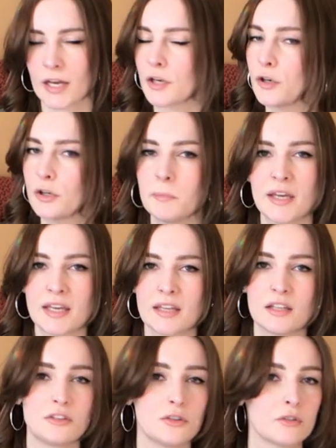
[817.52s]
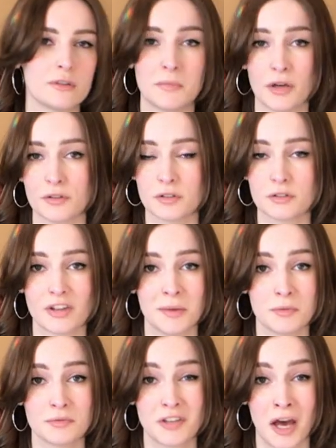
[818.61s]
I could make it into some other type
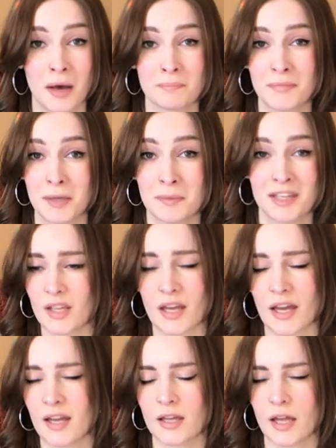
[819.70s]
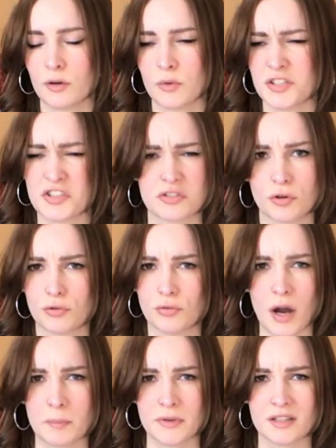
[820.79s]
of top maybe. I don't want to just
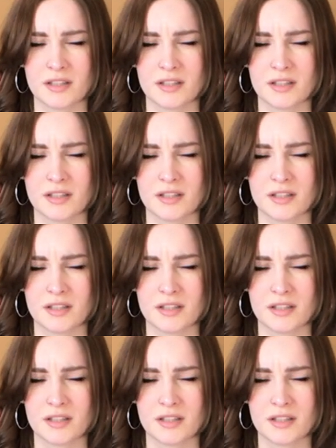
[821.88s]
crop it.